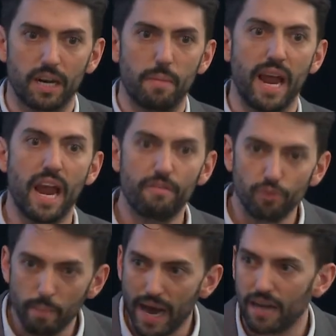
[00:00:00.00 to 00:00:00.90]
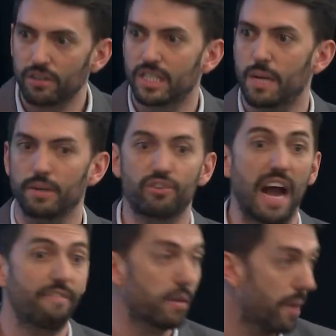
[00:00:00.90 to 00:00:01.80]
kind of behavioral patterns,
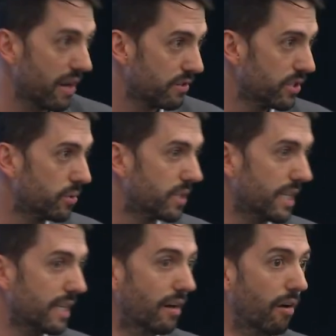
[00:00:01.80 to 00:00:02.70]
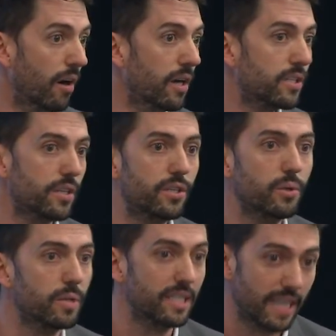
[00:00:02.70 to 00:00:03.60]
demographic patterns you see, to
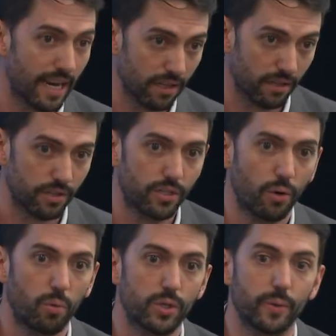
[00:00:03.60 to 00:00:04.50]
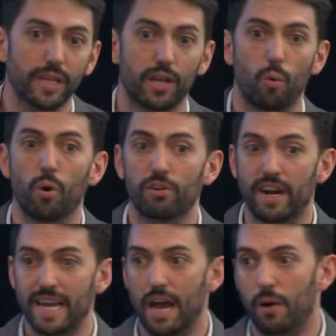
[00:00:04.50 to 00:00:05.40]
tune and tailor. So we're doing a lot of work
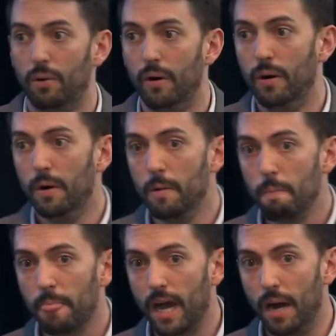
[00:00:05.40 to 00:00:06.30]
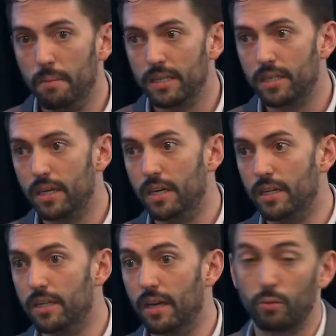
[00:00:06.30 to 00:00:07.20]
right now um,
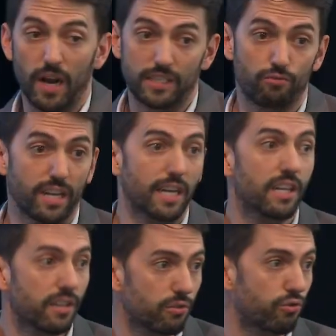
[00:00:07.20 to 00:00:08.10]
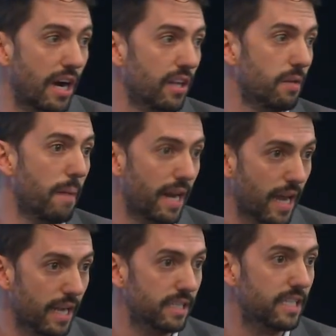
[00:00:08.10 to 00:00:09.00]
to, we're actually running a clinical trial in
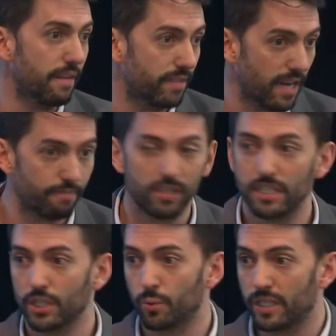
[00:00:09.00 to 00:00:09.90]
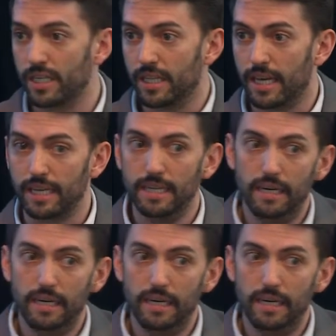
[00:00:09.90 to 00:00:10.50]
Medicaid and safety net. for instance. We see that